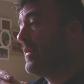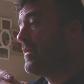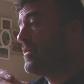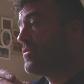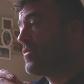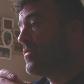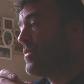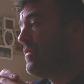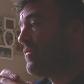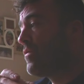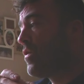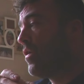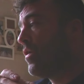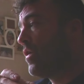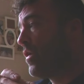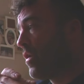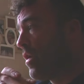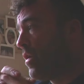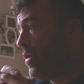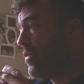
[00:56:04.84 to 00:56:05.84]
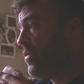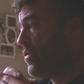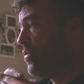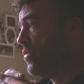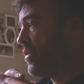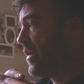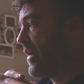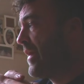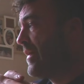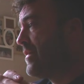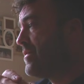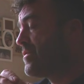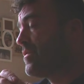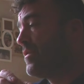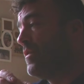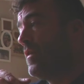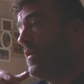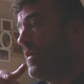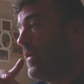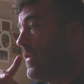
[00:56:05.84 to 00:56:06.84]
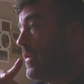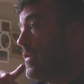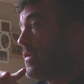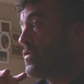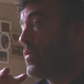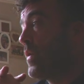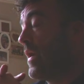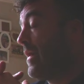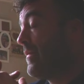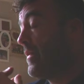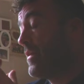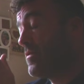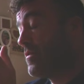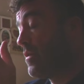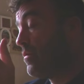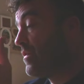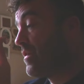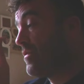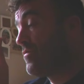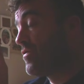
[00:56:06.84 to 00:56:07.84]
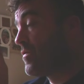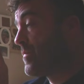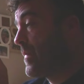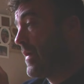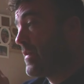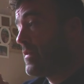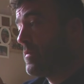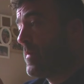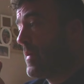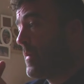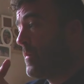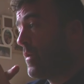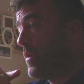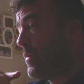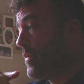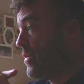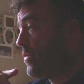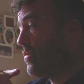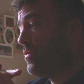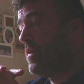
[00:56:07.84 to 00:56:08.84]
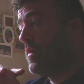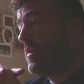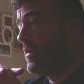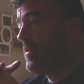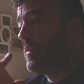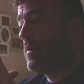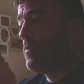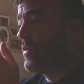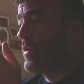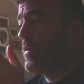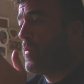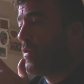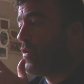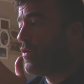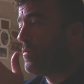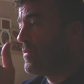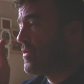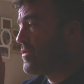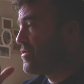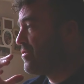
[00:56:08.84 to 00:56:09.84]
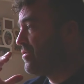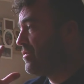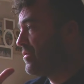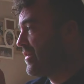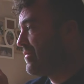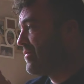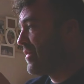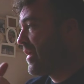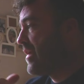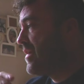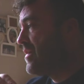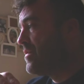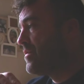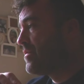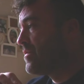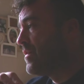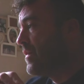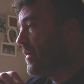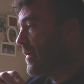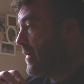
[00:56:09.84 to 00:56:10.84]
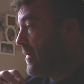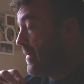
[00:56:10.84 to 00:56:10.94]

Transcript: And so you've got a lot of young kids. And it's no disrespect to people who are younger. We all mature different ages,